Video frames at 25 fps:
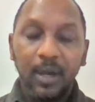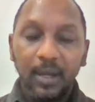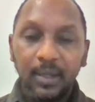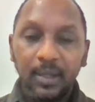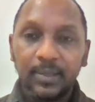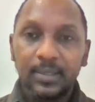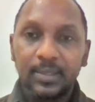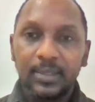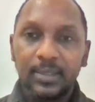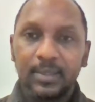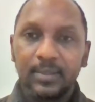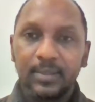
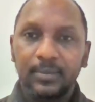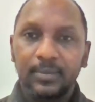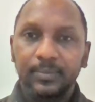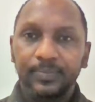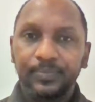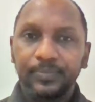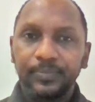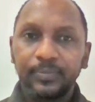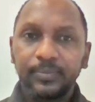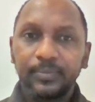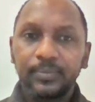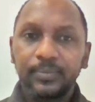But
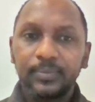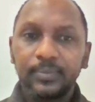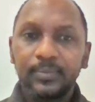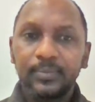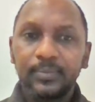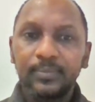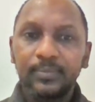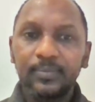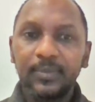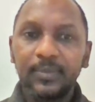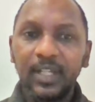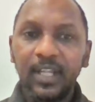
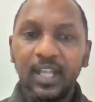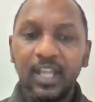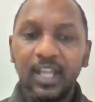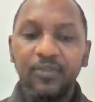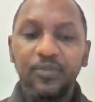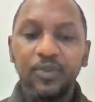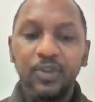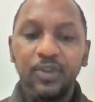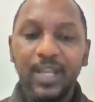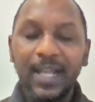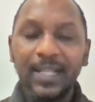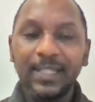
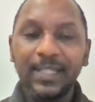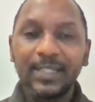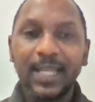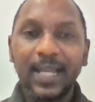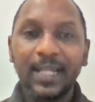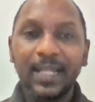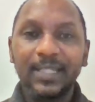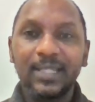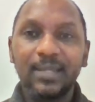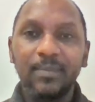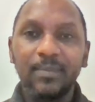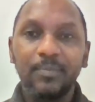if you get
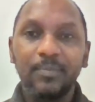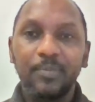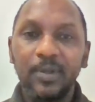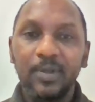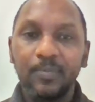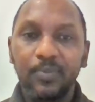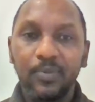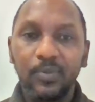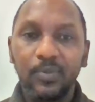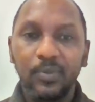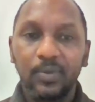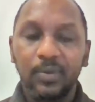certain
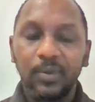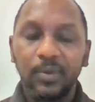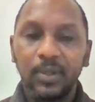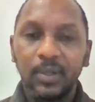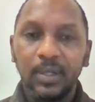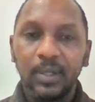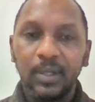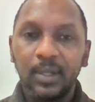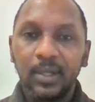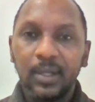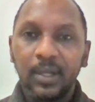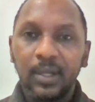people,
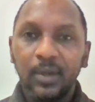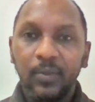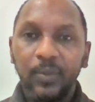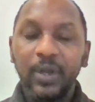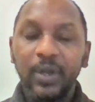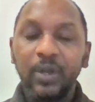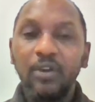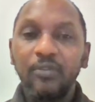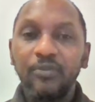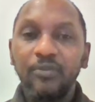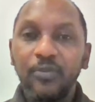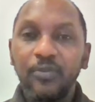
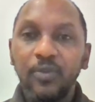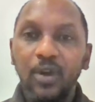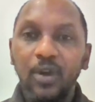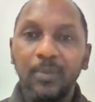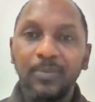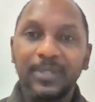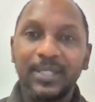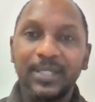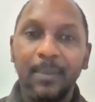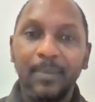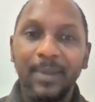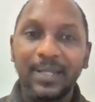when not full
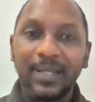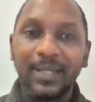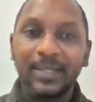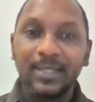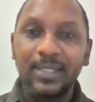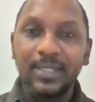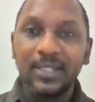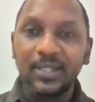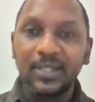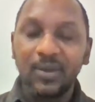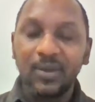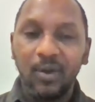up
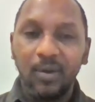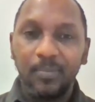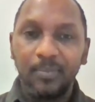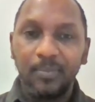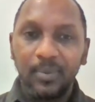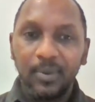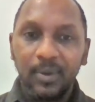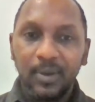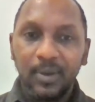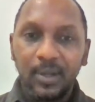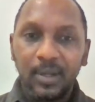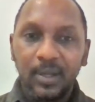Tamatis
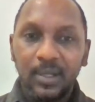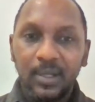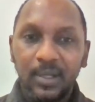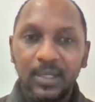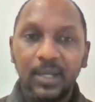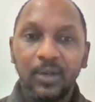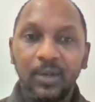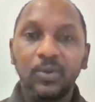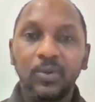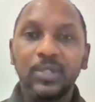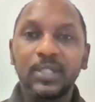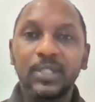cup,
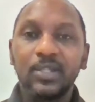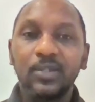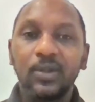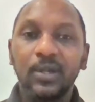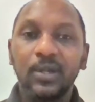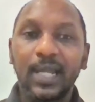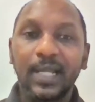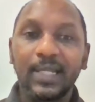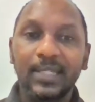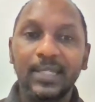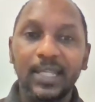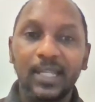they go sit
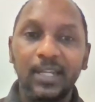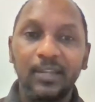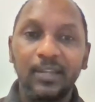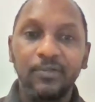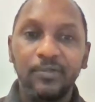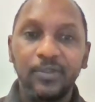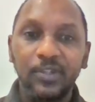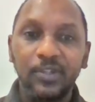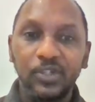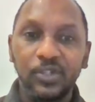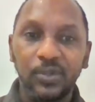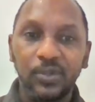on a
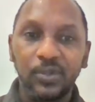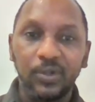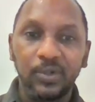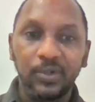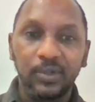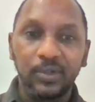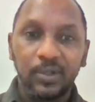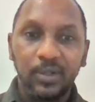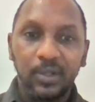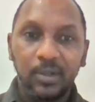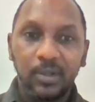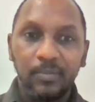television
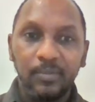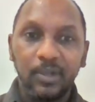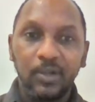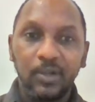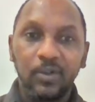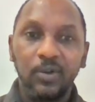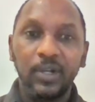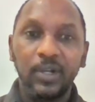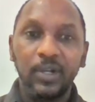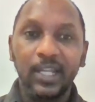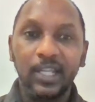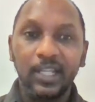
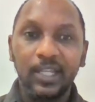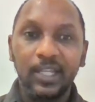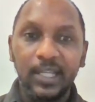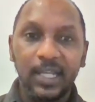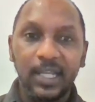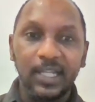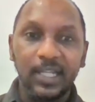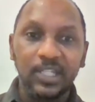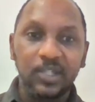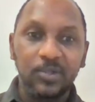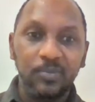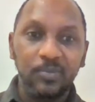because they
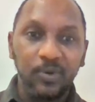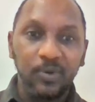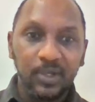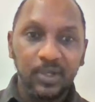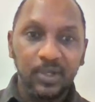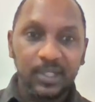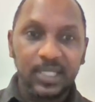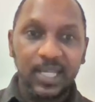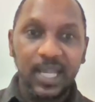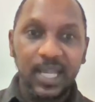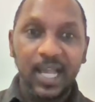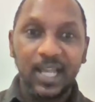give a
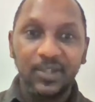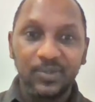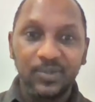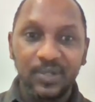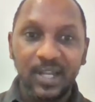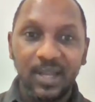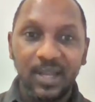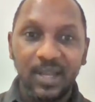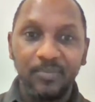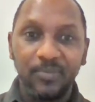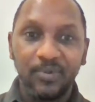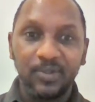small
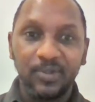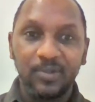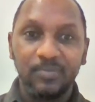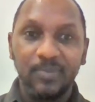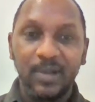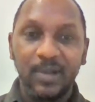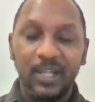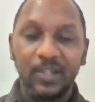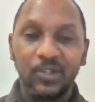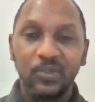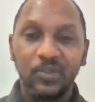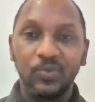title and put
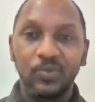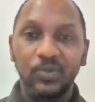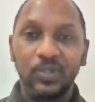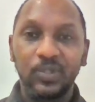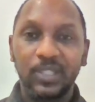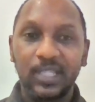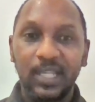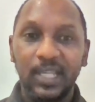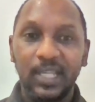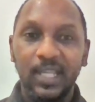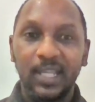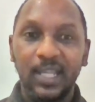back to
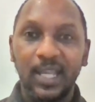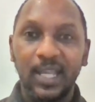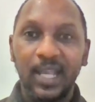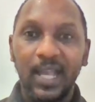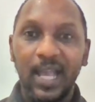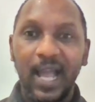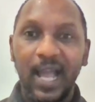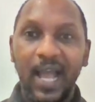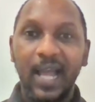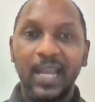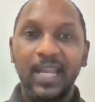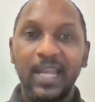say,
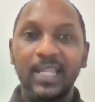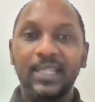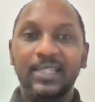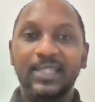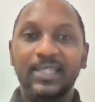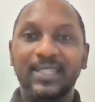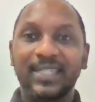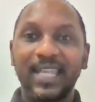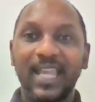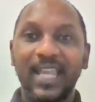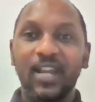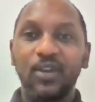and
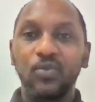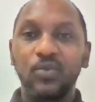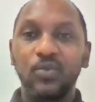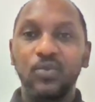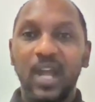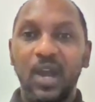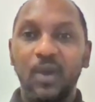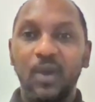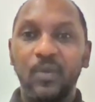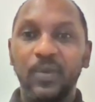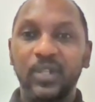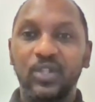they tell
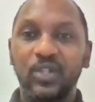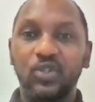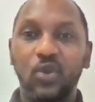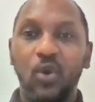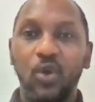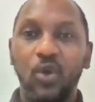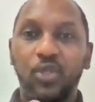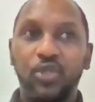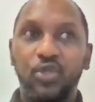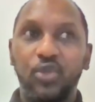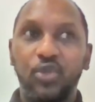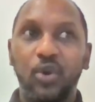you now with
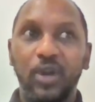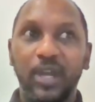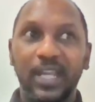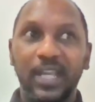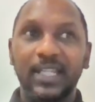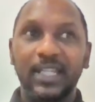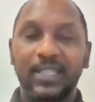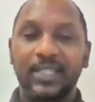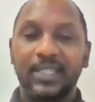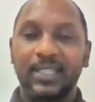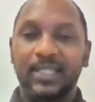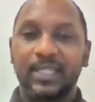
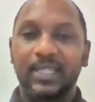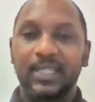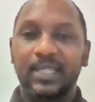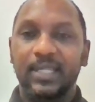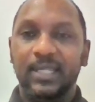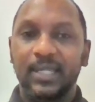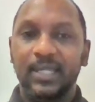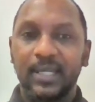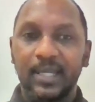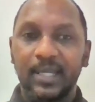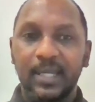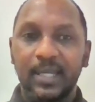
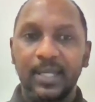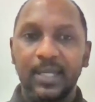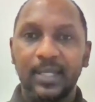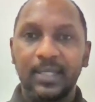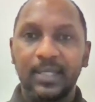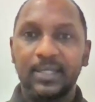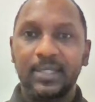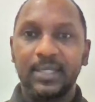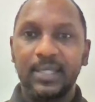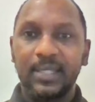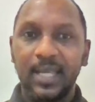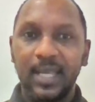authority,
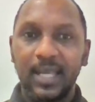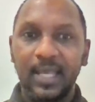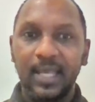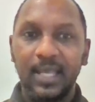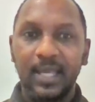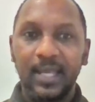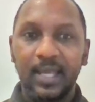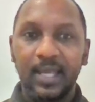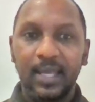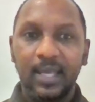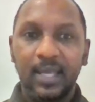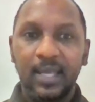
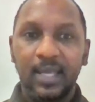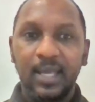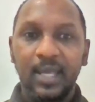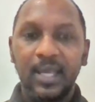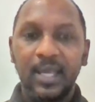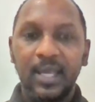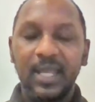say,